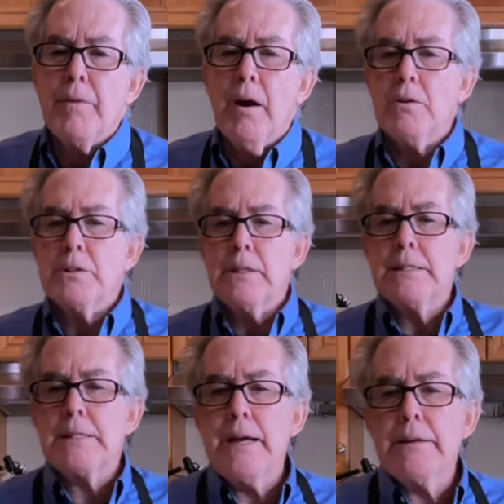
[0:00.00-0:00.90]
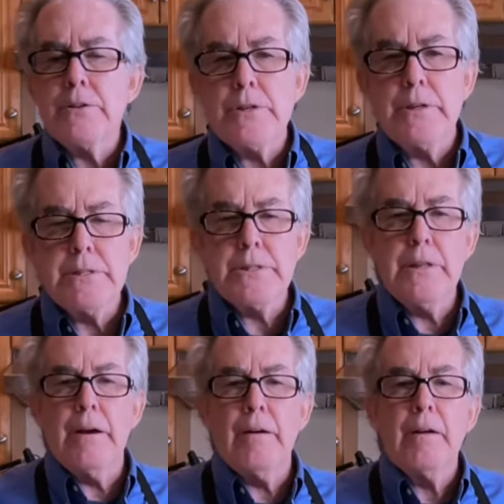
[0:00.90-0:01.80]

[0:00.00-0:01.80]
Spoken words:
oh, Denise Anderson is there.